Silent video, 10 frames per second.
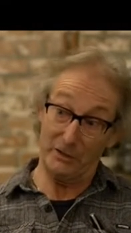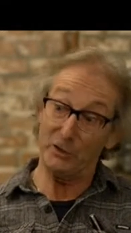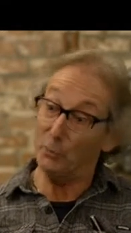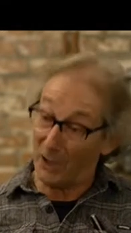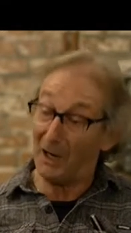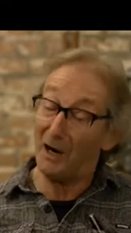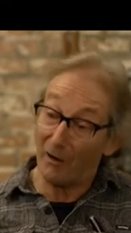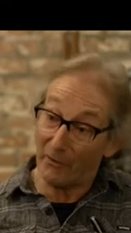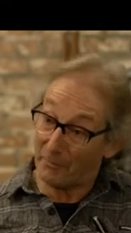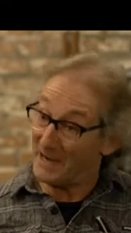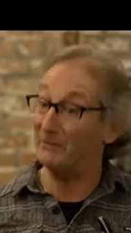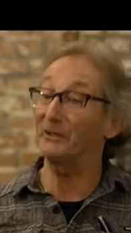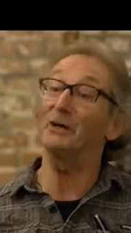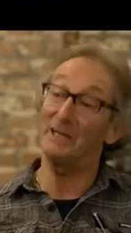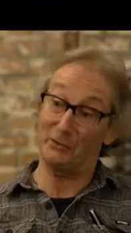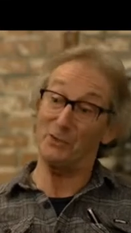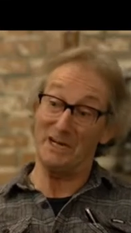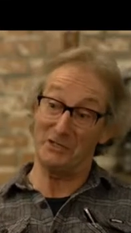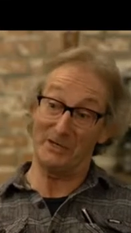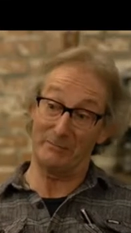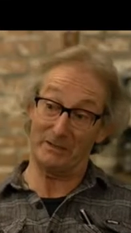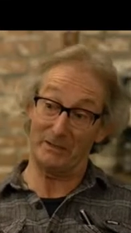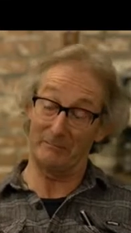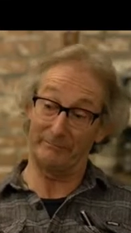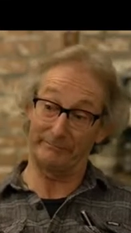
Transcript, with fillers: you are about going to Egypt.